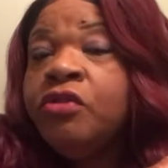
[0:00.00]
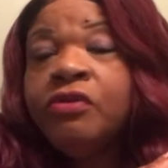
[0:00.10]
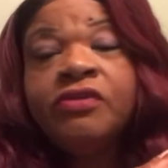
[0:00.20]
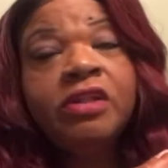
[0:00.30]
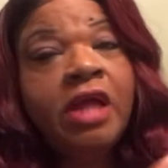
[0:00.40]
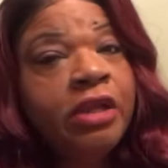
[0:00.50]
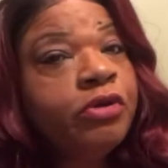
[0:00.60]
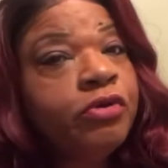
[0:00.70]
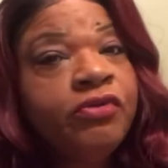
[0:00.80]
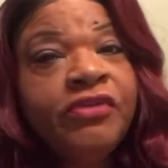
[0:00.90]
There's a lot
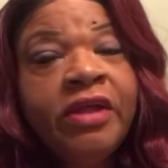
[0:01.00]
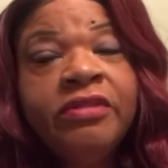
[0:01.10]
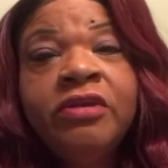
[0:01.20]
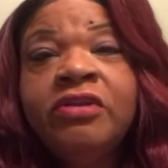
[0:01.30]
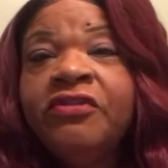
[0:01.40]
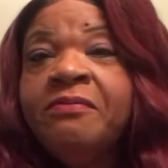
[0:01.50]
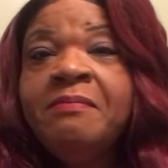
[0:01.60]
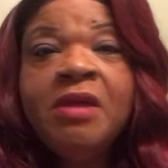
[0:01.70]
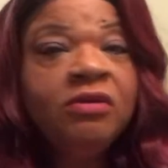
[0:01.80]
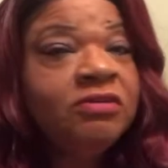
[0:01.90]
of girls out there that's
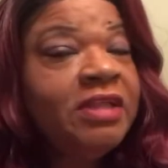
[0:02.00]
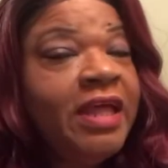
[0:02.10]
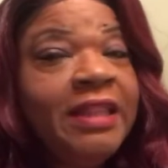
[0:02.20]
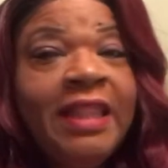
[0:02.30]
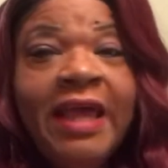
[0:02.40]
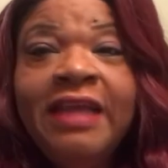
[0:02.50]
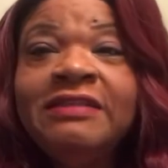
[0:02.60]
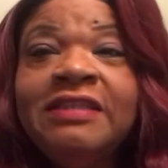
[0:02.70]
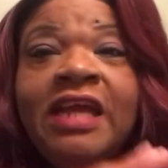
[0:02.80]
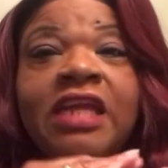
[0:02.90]
melting that
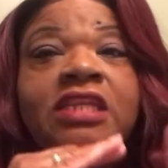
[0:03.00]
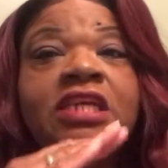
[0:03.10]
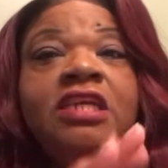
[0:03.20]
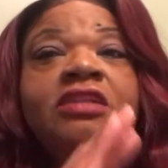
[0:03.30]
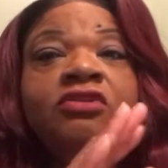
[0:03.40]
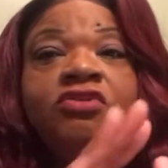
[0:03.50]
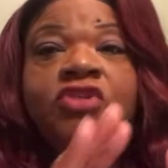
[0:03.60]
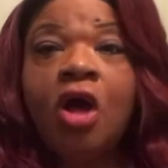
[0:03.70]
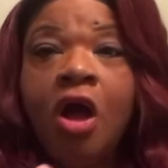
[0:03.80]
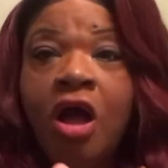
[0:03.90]
lace, and it
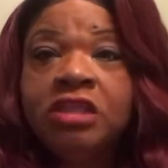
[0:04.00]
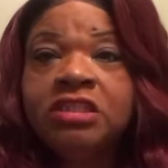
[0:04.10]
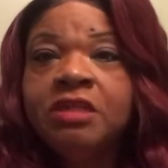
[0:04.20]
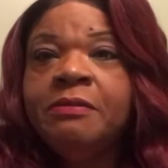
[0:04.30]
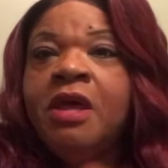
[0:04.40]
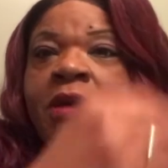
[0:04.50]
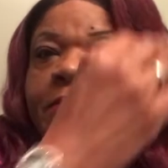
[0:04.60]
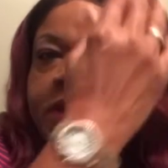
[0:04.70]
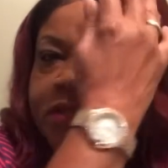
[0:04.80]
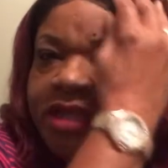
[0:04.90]
looks awesome.
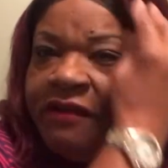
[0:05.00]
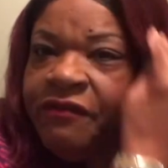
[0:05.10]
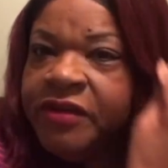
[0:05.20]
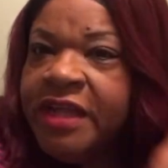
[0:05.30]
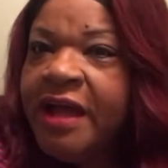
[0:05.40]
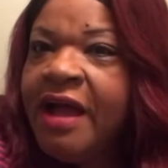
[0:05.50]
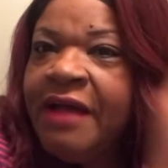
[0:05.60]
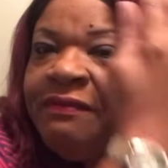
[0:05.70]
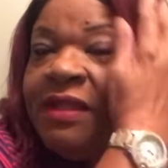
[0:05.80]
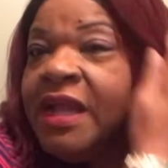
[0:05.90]
But yeah, for now,
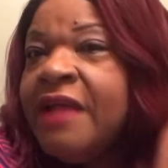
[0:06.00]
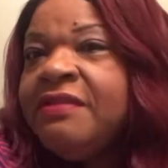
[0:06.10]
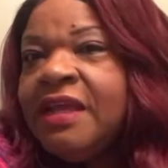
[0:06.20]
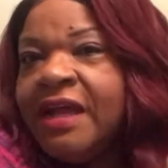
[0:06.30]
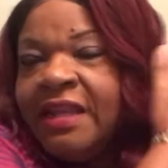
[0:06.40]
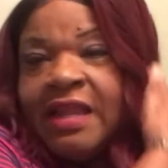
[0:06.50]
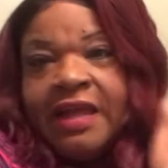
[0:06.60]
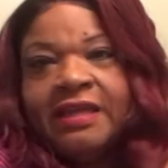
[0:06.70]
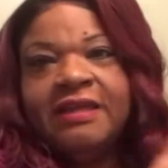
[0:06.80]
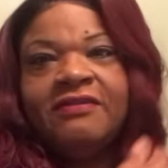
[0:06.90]
I think I
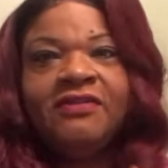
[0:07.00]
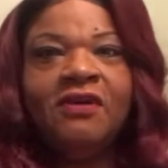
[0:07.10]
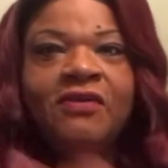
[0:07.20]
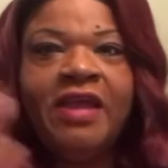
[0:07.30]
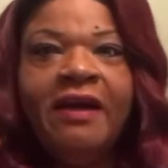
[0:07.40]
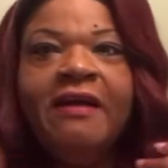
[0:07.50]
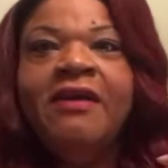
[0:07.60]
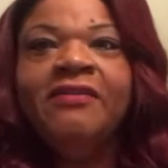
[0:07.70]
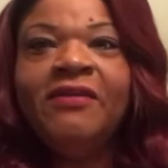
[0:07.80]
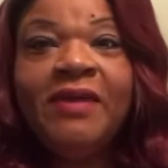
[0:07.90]
like it. So yeah.
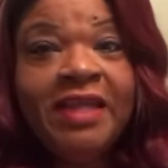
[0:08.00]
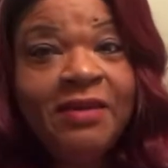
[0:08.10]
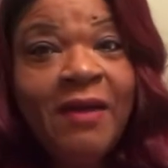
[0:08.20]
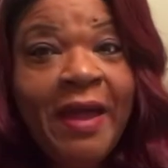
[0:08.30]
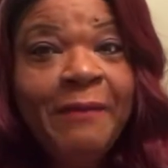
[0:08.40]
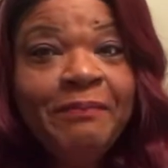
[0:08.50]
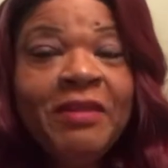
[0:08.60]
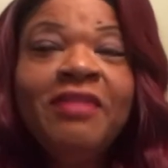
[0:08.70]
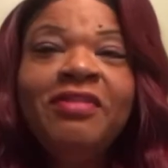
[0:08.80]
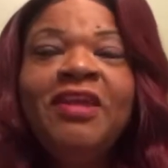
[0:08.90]
So anyway,
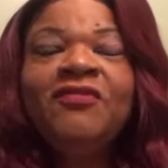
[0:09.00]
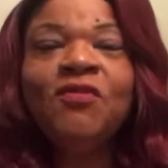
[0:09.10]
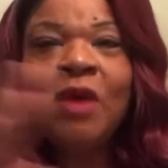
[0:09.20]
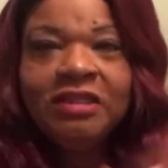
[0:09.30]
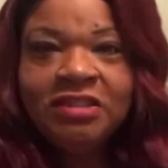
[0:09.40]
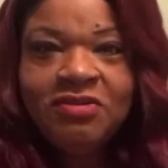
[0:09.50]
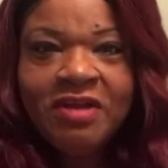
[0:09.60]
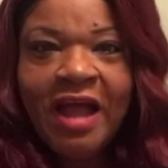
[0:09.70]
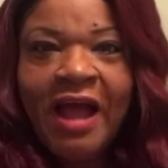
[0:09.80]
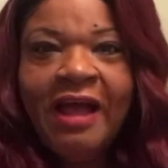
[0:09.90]
thanks for watching, you
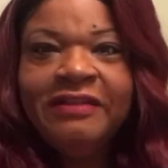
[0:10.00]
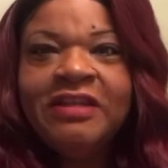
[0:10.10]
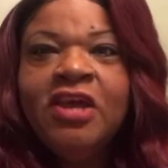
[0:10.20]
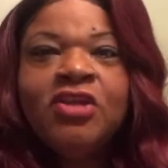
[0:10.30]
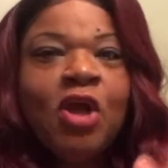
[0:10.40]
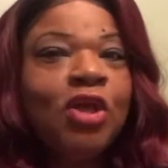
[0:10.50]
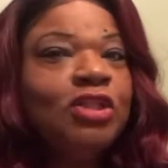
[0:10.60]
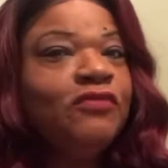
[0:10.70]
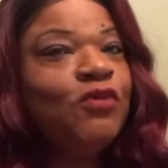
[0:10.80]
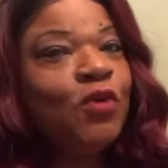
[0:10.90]
guys. Y'all
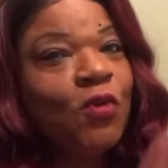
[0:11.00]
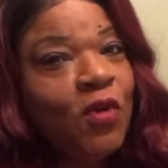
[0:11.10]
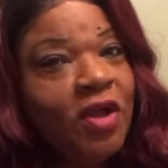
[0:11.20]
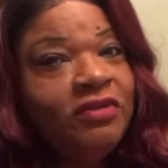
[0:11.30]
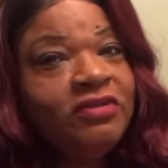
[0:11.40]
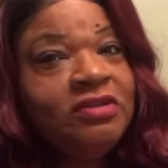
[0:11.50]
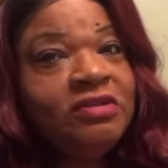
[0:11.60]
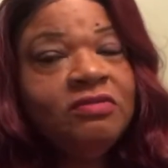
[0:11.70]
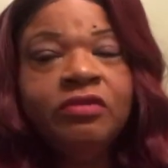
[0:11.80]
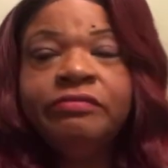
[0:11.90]
can leave your
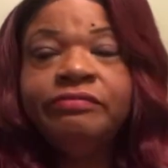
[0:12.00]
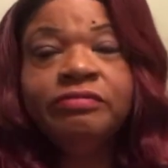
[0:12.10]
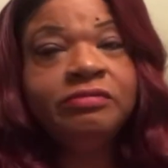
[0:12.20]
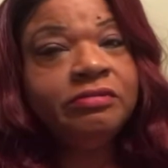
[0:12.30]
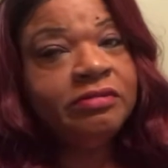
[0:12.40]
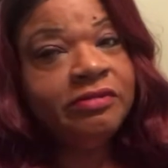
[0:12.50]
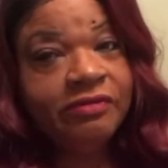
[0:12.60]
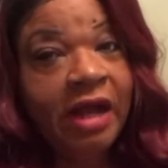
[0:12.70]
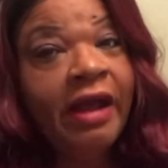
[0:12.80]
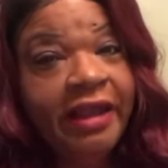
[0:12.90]
question. Well,
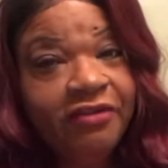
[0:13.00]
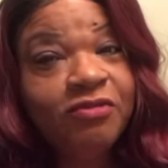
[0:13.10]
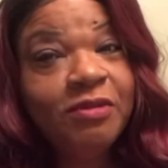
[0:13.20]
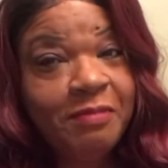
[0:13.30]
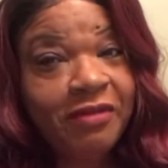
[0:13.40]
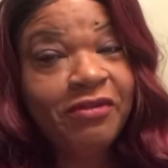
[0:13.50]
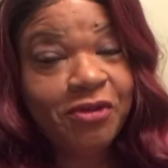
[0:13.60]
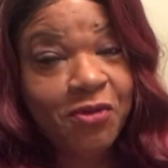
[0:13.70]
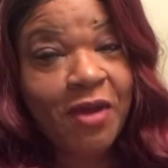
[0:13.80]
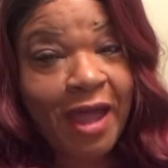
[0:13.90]
I'll answer them the best I
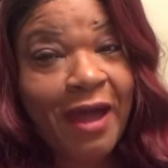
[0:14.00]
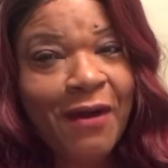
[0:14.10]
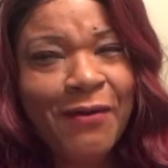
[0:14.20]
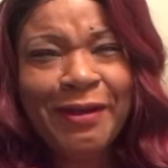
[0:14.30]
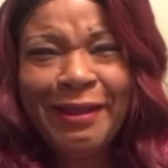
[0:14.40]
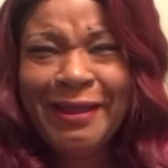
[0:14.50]
know how.